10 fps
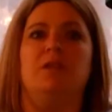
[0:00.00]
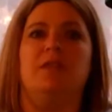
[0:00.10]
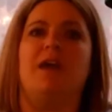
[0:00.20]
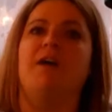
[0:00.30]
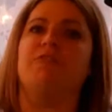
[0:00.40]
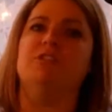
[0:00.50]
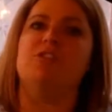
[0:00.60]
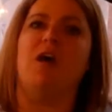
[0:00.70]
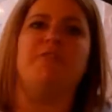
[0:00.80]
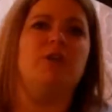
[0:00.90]
The
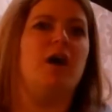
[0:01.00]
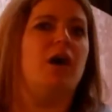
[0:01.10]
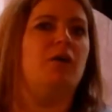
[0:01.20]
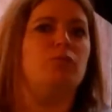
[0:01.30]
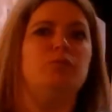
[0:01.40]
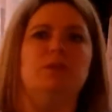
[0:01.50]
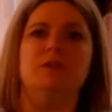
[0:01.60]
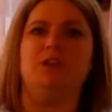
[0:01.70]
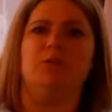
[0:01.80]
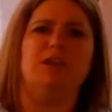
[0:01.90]
conference offered a
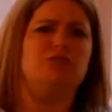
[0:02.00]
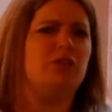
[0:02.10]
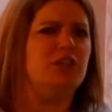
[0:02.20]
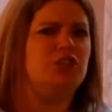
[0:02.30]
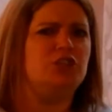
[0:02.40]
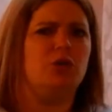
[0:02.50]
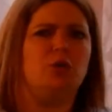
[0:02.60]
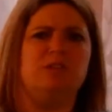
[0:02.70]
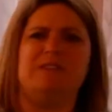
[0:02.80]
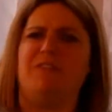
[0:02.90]
really great trade
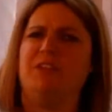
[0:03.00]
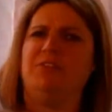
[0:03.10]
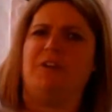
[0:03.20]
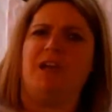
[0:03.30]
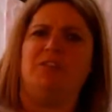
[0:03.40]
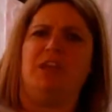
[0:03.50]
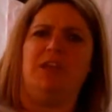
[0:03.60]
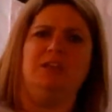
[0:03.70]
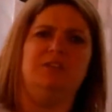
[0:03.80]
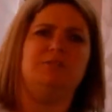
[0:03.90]
show, 75 to
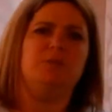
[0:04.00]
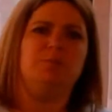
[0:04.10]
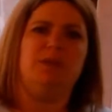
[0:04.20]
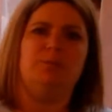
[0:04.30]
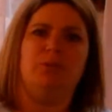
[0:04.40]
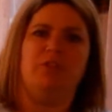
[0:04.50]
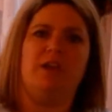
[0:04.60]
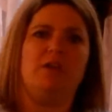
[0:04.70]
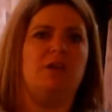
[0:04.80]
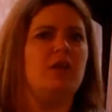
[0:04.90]
80 different people
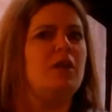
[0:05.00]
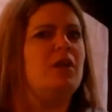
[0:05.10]
there.